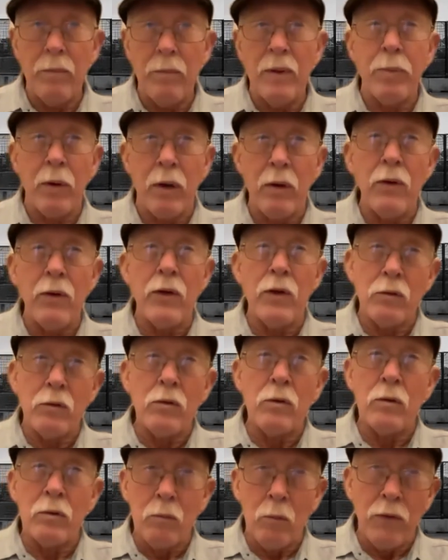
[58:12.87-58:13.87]
be part of the
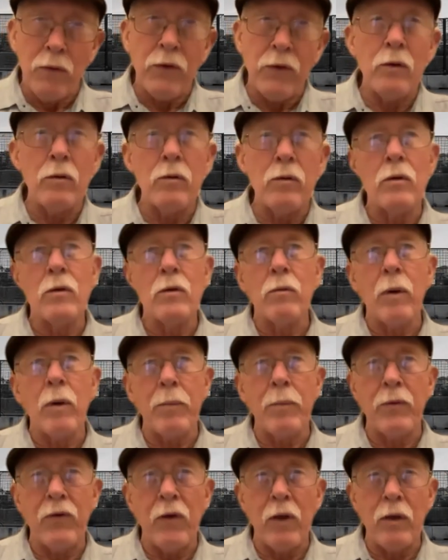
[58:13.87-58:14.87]
union, you want the union to
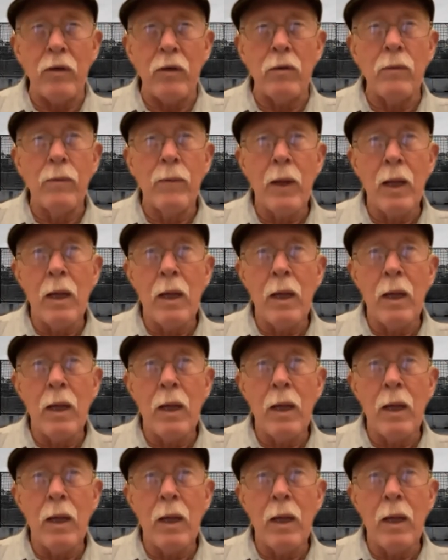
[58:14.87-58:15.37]
represent you.